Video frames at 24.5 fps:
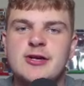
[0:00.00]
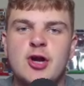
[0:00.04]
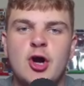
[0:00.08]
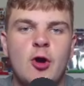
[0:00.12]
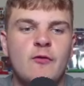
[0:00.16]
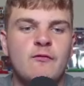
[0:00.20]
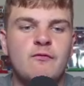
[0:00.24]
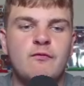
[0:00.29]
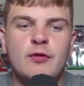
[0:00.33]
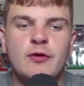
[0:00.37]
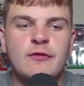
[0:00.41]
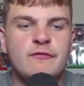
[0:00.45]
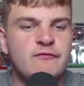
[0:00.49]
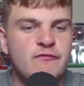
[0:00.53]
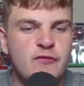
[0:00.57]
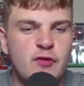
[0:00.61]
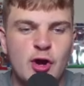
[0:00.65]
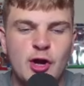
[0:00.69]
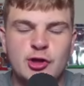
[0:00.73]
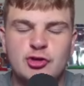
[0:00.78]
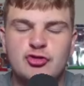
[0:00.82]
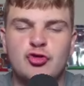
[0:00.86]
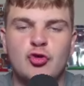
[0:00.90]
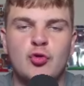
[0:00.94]
off with
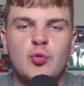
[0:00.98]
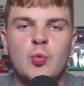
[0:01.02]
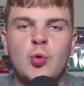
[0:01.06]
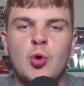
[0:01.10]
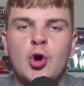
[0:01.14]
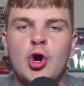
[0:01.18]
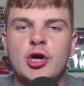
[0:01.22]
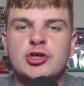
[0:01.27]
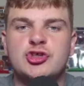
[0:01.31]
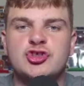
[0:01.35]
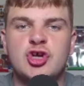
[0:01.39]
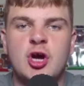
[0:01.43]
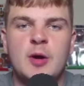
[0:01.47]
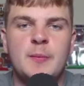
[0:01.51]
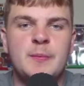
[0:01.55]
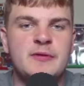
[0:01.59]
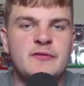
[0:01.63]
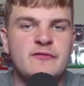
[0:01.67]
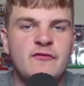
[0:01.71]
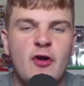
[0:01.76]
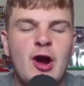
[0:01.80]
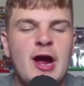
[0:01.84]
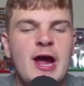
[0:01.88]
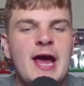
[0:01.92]
Virtual Workshop.
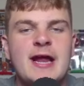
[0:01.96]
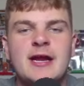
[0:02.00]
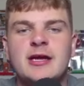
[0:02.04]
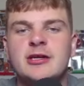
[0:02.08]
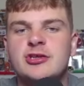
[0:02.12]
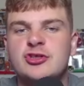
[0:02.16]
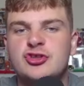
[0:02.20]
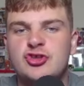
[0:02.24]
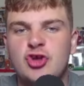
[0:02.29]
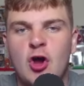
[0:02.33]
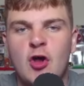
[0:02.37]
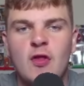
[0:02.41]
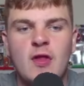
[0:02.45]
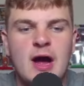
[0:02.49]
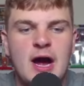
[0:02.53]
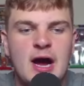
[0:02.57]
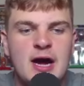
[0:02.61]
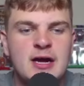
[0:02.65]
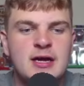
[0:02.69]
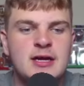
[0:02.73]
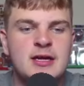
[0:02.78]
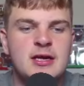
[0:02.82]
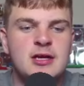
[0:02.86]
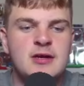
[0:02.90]
If I had
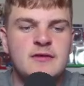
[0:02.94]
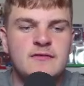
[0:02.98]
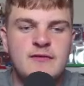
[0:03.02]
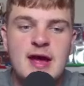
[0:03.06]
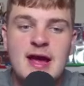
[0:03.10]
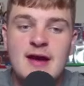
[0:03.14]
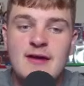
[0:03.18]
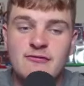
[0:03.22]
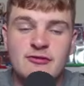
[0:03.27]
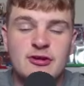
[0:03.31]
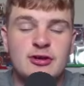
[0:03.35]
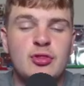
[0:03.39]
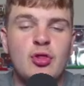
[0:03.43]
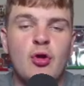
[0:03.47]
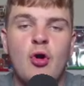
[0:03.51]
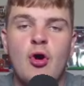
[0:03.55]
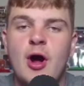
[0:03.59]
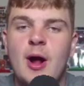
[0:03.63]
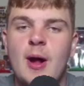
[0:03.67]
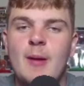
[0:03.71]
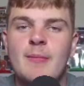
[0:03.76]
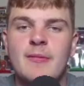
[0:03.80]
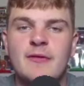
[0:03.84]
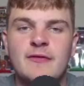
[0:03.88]
$1 for every
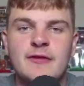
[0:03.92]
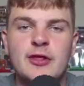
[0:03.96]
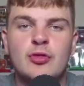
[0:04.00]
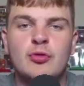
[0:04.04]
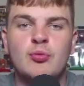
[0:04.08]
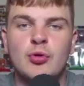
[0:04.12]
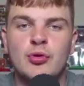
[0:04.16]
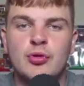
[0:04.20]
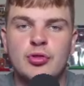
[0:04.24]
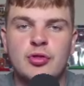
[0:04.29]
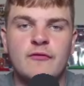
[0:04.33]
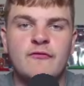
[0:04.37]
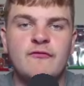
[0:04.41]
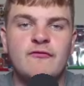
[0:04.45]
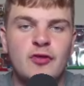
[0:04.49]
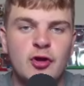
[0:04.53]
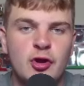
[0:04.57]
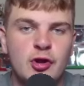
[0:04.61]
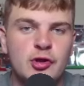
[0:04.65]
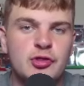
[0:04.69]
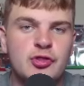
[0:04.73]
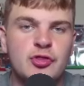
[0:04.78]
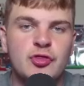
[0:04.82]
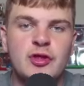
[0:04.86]
time this was the
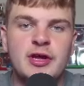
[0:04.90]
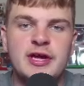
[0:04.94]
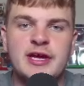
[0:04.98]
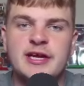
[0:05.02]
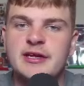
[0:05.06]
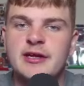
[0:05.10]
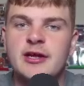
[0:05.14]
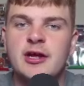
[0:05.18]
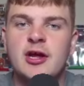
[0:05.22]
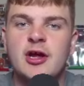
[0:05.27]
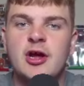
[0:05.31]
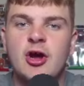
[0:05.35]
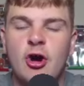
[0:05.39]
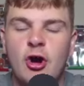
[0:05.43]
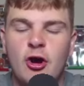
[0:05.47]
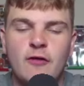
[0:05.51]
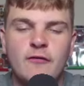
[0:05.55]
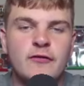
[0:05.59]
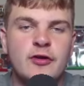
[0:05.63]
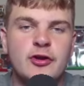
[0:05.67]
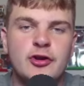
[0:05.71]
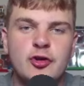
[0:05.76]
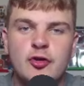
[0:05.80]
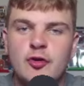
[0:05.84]
first thing
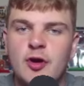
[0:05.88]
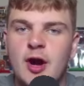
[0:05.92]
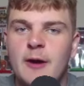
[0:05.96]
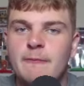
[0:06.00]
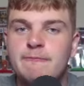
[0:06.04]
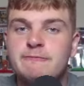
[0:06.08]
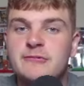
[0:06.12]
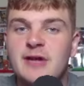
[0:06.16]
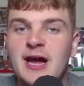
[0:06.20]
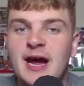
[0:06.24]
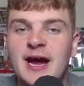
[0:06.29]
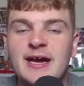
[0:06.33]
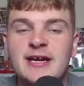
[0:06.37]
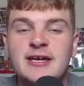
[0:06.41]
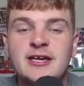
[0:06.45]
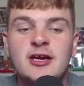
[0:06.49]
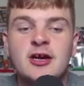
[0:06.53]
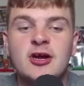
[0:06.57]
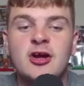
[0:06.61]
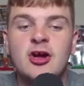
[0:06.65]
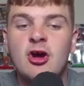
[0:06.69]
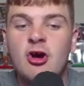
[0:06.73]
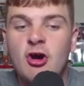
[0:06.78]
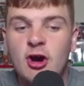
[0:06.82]
on the new update,
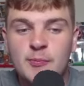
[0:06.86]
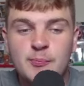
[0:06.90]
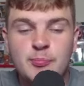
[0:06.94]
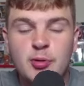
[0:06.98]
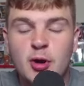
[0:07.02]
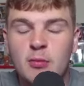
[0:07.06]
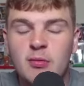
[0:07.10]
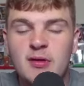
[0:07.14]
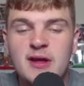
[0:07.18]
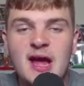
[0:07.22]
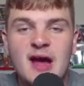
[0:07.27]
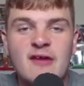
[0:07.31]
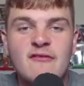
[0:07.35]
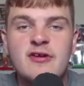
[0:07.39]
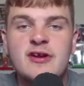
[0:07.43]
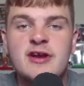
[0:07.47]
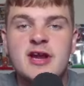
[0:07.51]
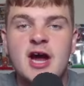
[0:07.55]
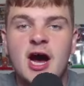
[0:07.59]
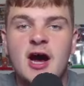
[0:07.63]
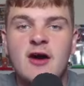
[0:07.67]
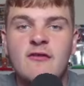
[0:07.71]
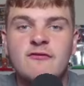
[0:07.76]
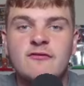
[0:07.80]
I'd probably have
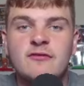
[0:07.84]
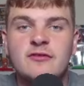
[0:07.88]
enough